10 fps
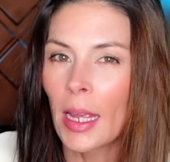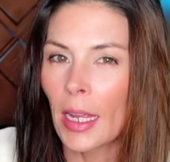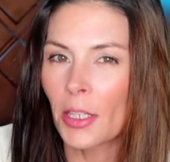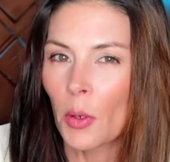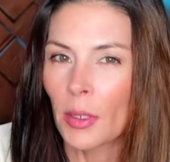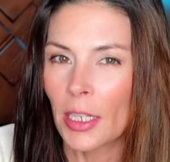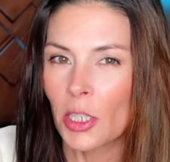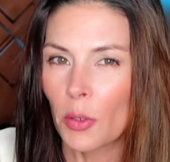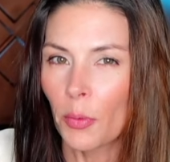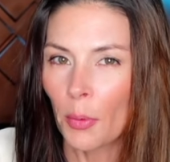And so, unless
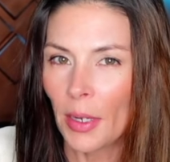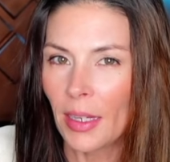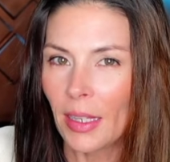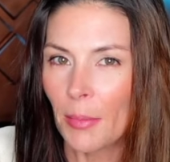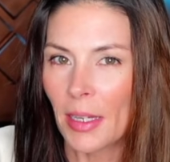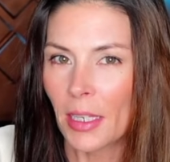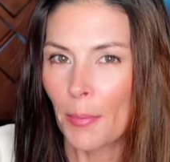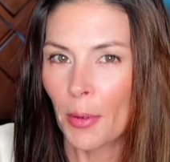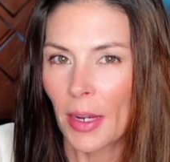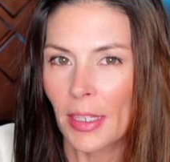you've really messed
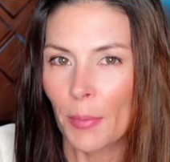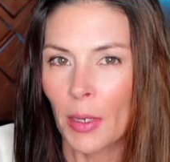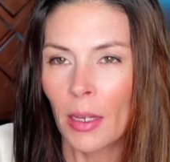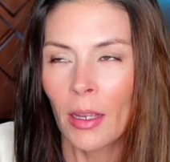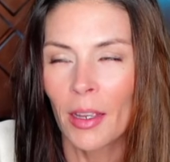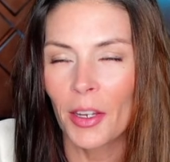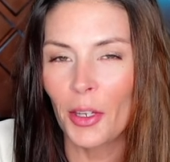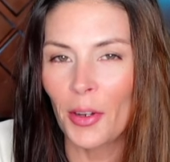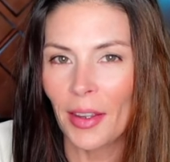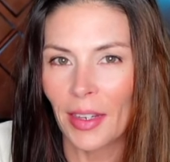up a recipe,
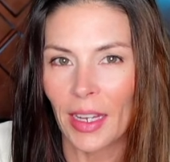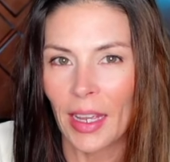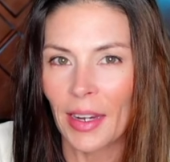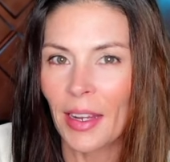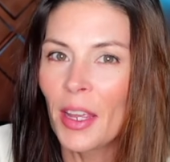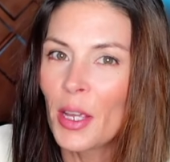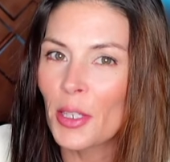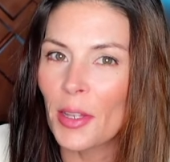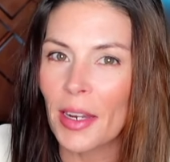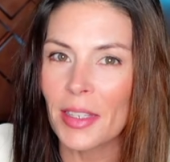you're not going to get it.
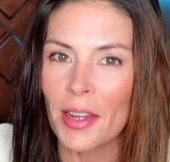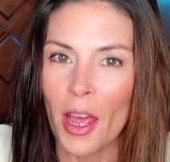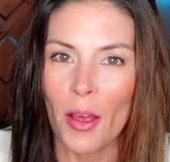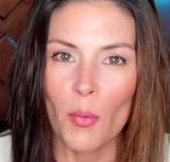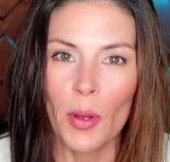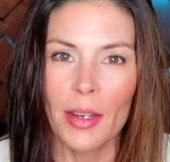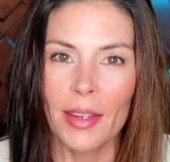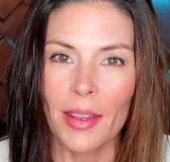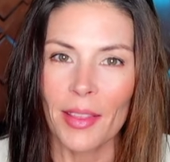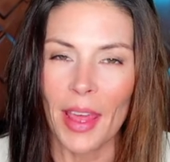So, that is not what
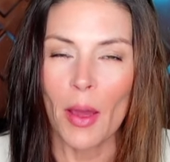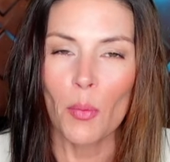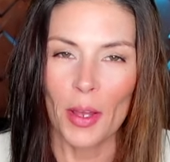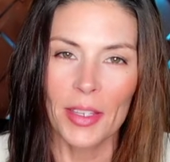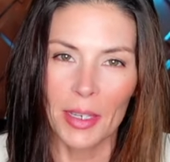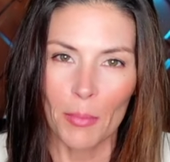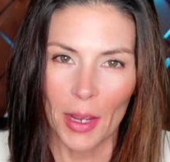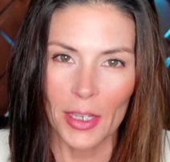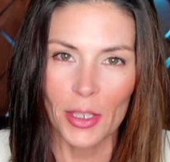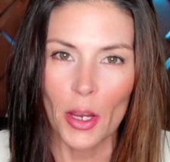that was in
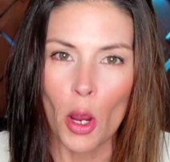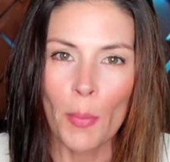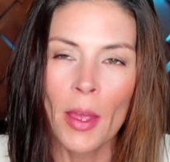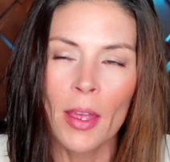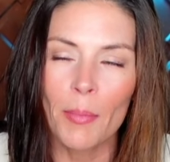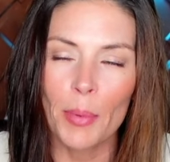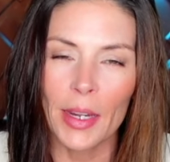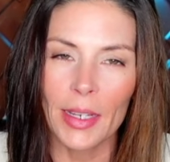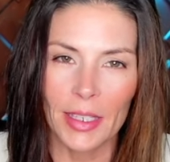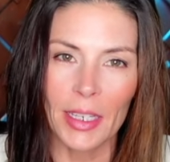my soap, but
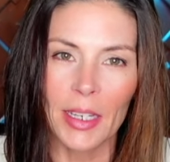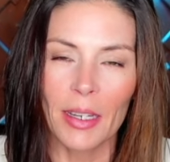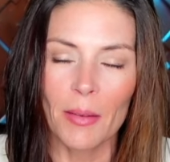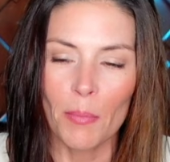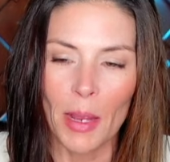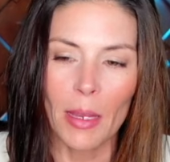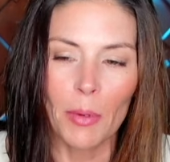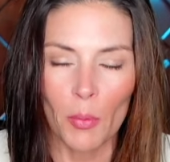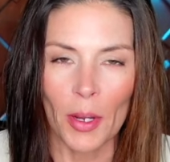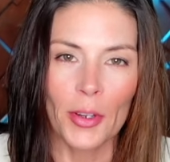it did make
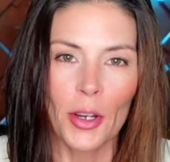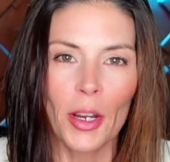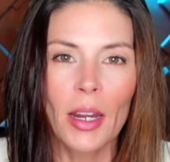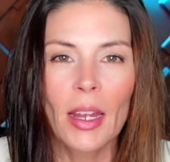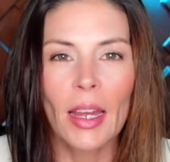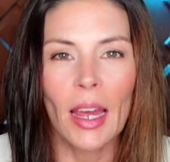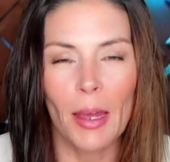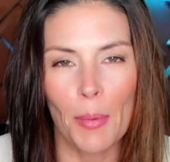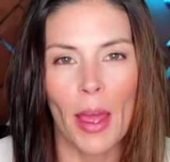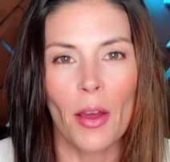me wonder
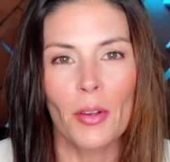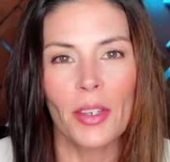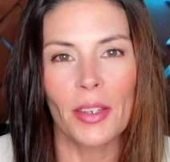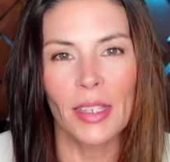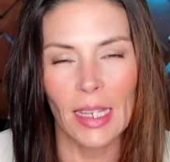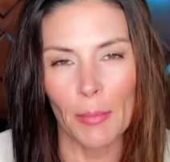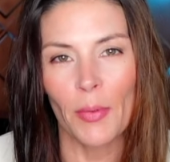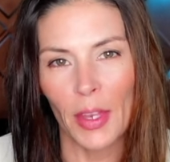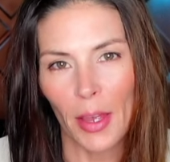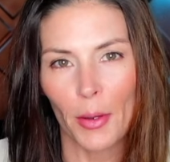about some of
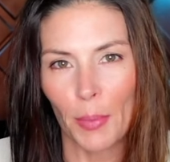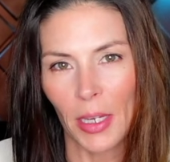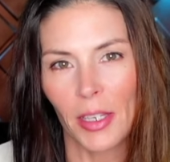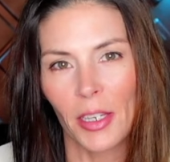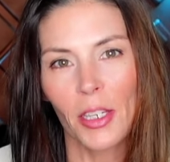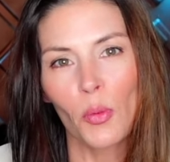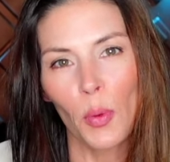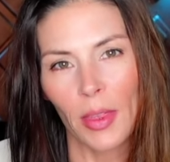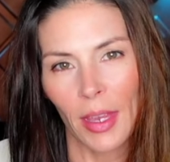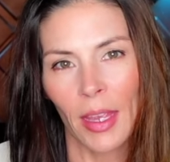the other pieces
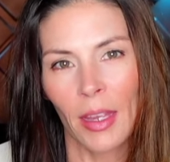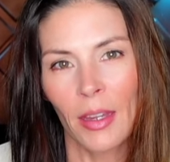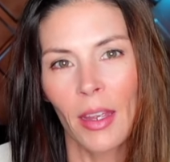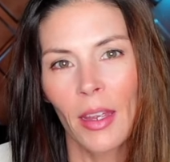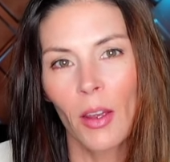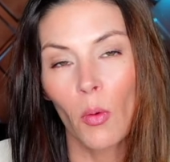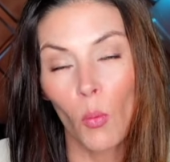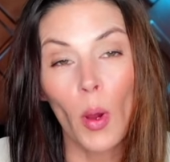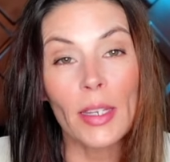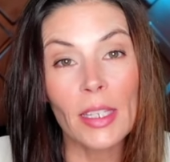within
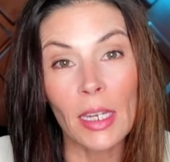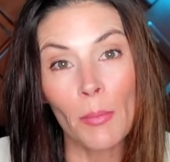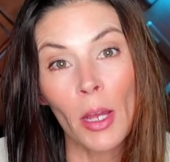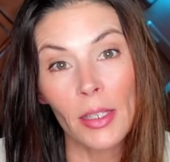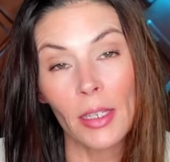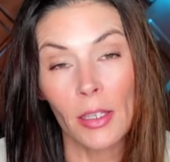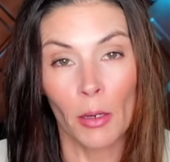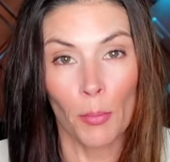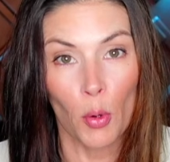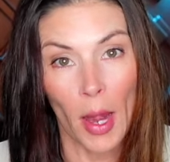what sea moss is
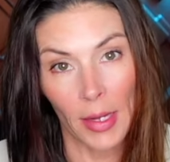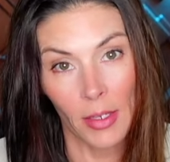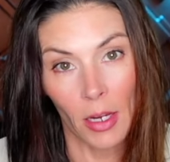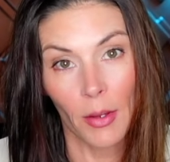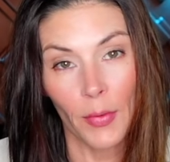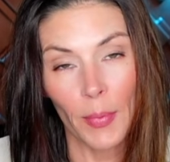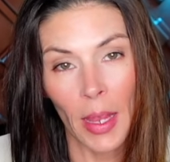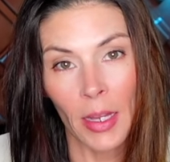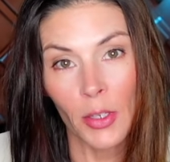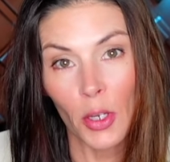comprised of.
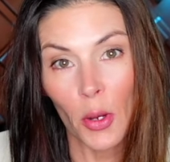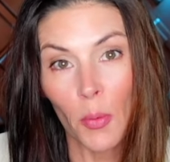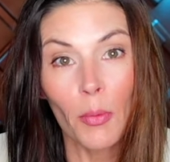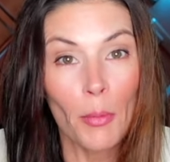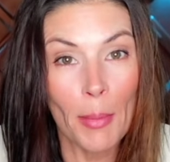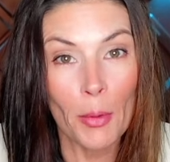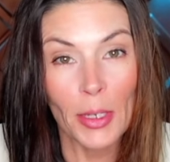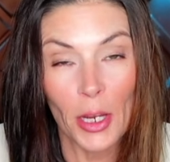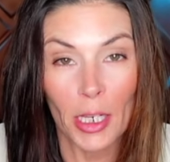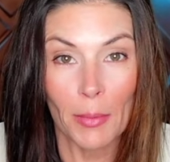And so remember we
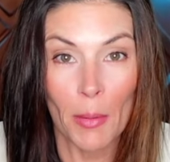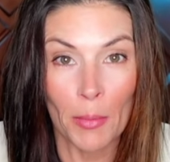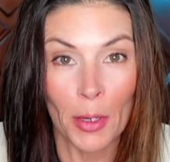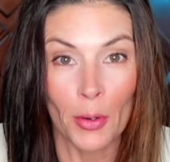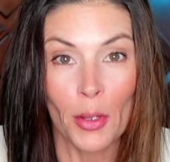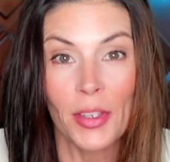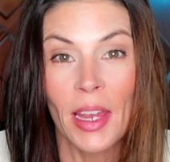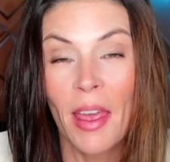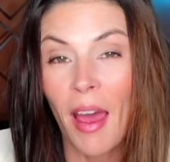talked about minerals.